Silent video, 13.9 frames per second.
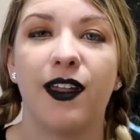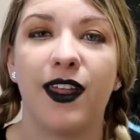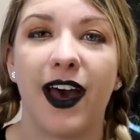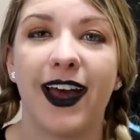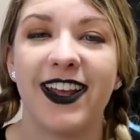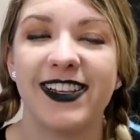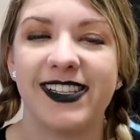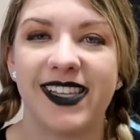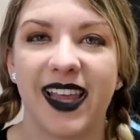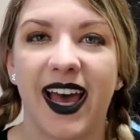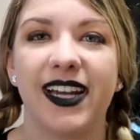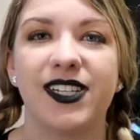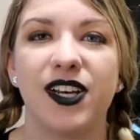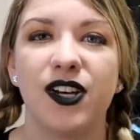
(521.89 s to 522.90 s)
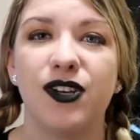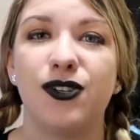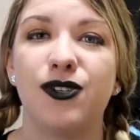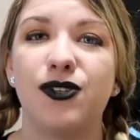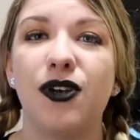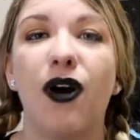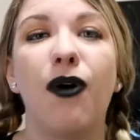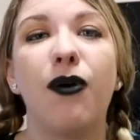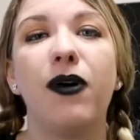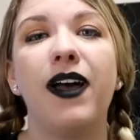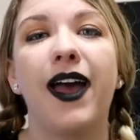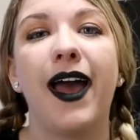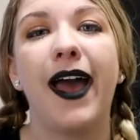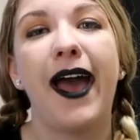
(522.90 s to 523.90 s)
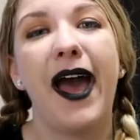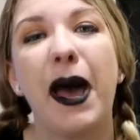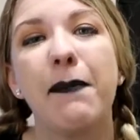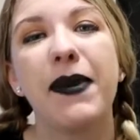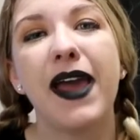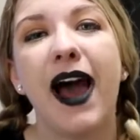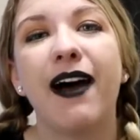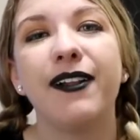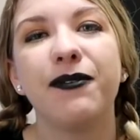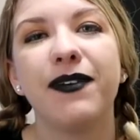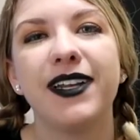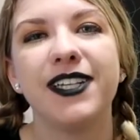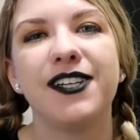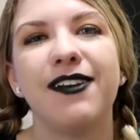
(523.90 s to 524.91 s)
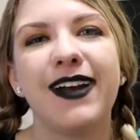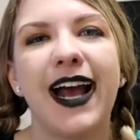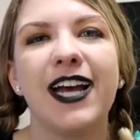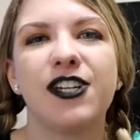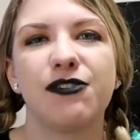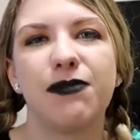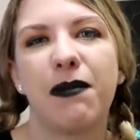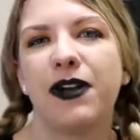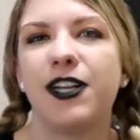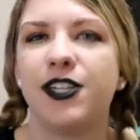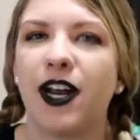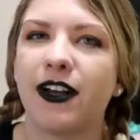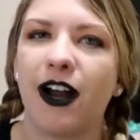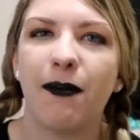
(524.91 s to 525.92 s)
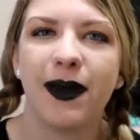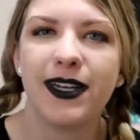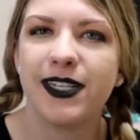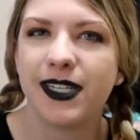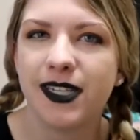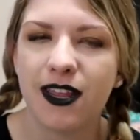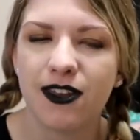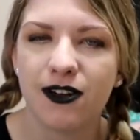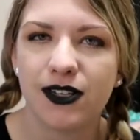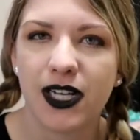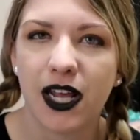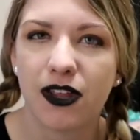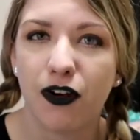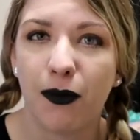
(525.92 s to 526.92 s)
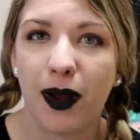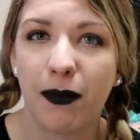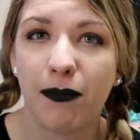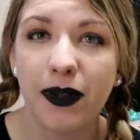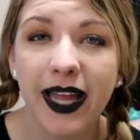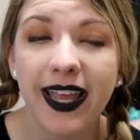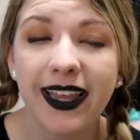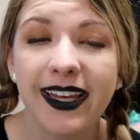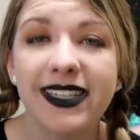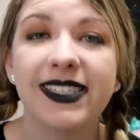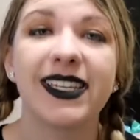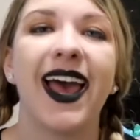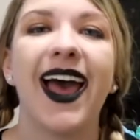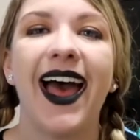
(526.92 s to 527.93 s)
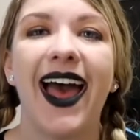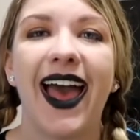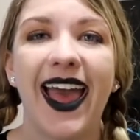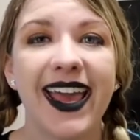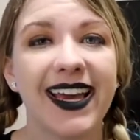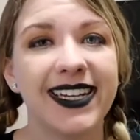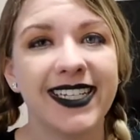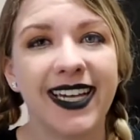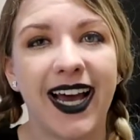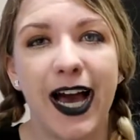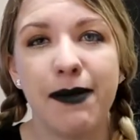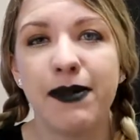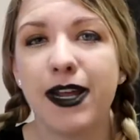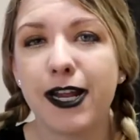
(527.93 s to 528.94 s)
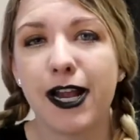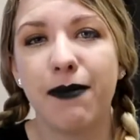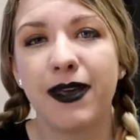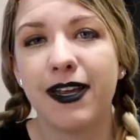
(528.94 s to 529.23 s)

that is that. So, happy Halloween to you guys. Remember to check out my Disney Thursday Throwback playlist, and I'm gonna